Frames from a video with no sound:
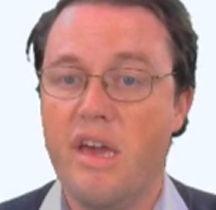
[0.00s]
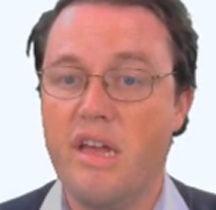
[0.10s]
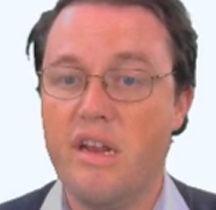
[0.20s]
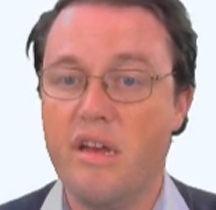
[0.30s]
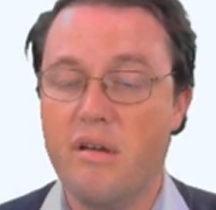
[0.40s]

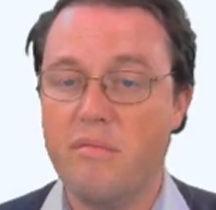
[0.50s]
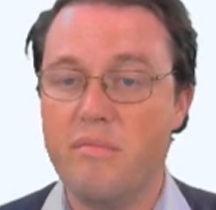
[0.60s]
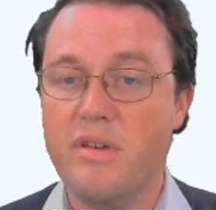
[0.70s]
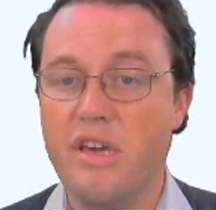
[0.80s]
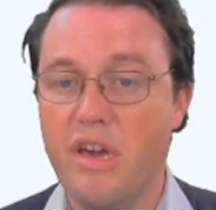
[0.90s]
in a
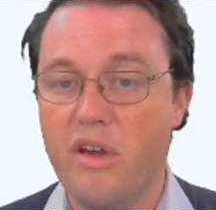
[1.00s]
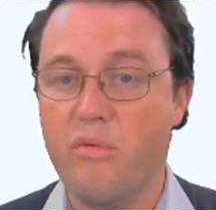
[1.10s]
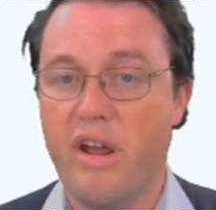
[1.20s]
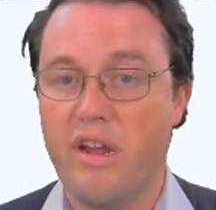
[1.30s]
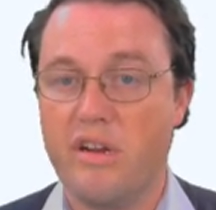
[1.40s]
year
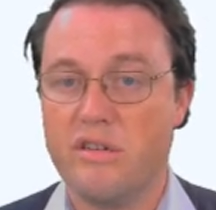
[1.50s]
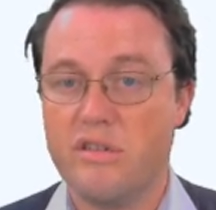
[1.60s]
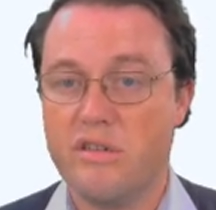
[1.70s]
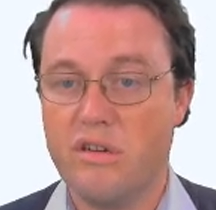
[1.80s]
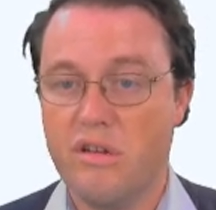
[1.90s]

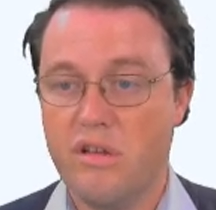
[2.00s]
range.